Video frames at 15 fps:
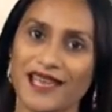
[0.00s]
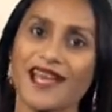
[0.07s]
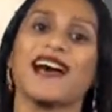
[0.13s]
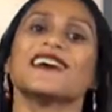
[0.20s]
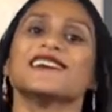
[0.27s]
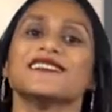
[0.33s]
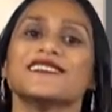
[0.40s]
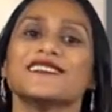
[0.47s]

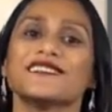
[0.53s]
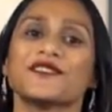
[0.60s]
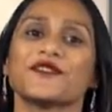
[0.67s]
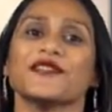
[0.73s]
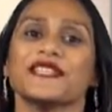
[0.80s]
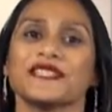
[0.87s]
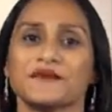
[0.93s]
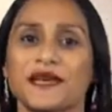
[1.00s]
and an
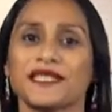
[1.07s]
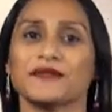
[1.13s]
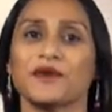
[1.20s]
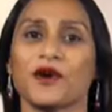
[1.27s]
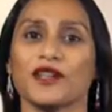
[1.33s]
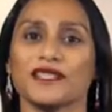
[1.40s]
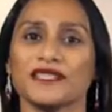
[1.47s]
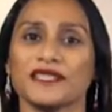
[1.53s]
increased
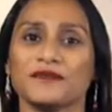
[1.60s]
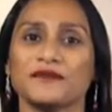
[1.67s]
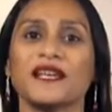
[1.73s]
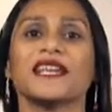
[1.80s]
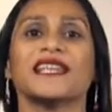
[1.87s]
metabolism